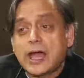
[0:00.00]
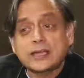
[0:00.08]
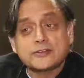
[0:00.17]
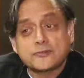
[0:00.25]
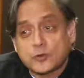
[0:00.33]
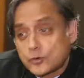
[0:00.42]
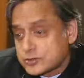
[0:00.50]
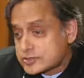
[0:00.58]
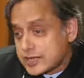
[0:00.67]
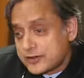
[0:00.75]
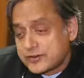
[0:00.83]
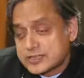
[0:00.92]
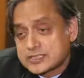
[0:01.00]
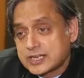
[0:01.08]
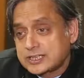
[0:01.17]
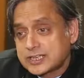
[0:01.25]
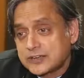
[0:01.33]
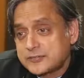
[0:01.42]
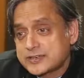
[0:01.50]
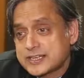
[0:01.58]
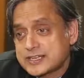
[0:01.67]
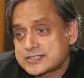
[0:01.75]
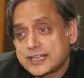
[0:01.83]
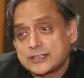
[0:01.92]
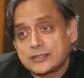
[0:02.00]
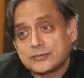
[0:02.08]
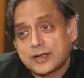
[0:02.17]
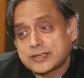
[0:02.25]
And of course, every state government has then the